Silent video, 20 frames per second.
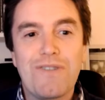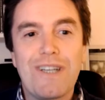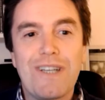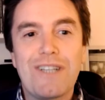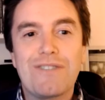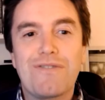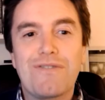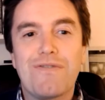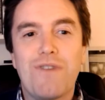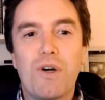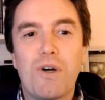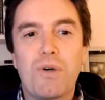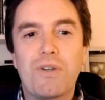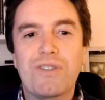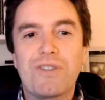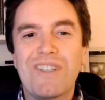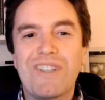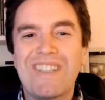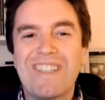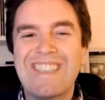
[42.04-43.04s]
is
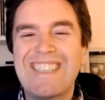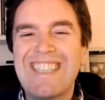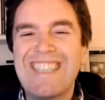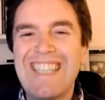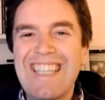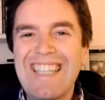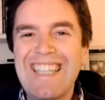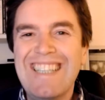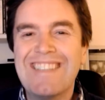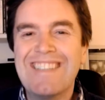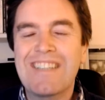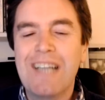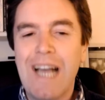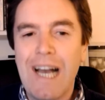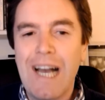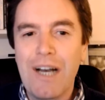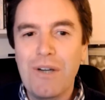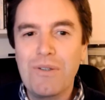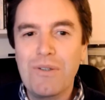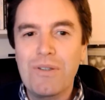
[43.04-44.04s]
focused on teasing
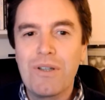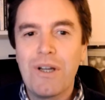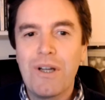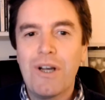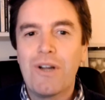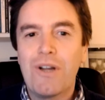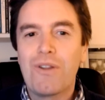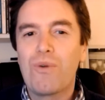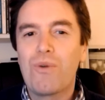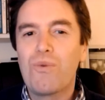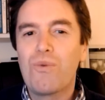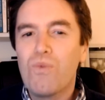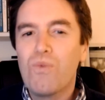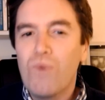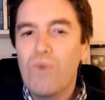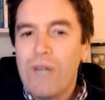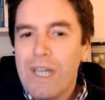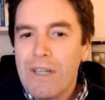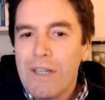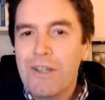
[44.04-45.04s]
out the
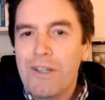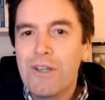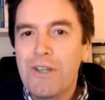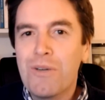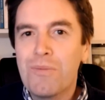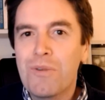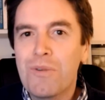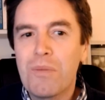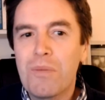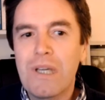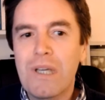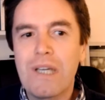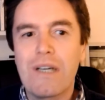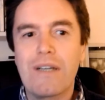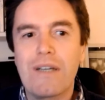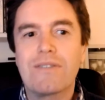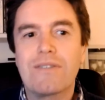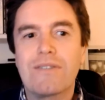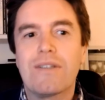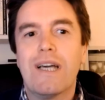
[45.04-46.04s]
real human
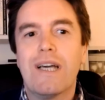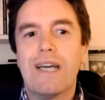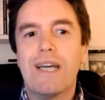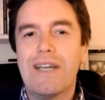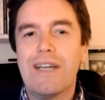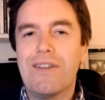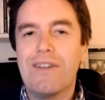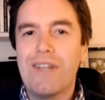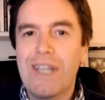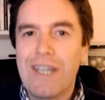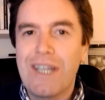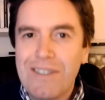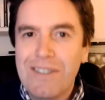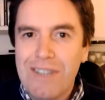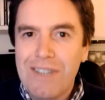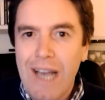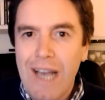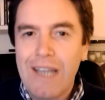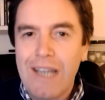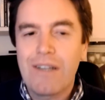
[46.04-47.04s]
beings in the
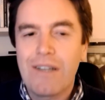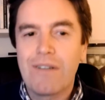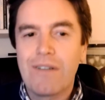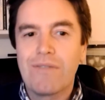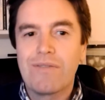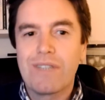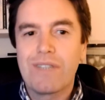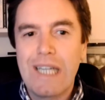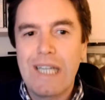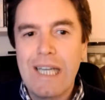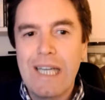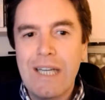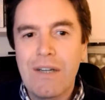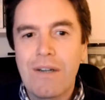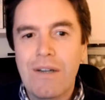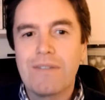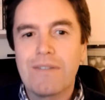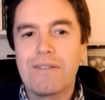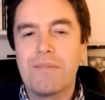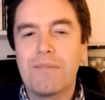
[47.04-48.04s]
executives,
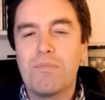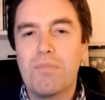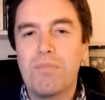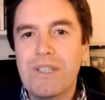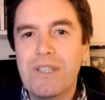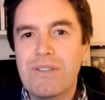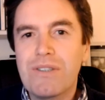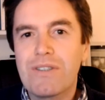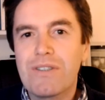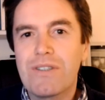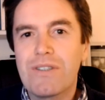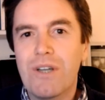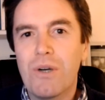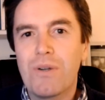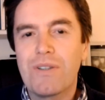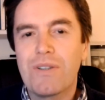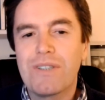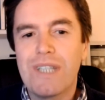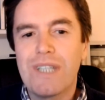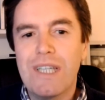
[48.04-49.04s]
leaders, and business
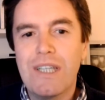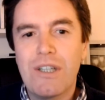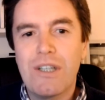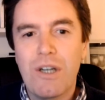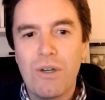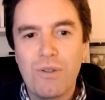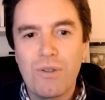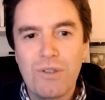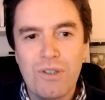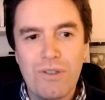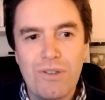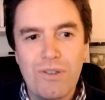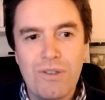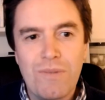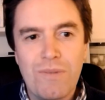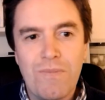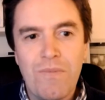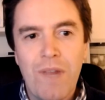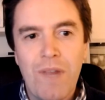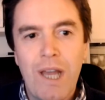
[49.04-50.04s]
owners he
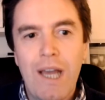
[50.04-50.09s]
coaches.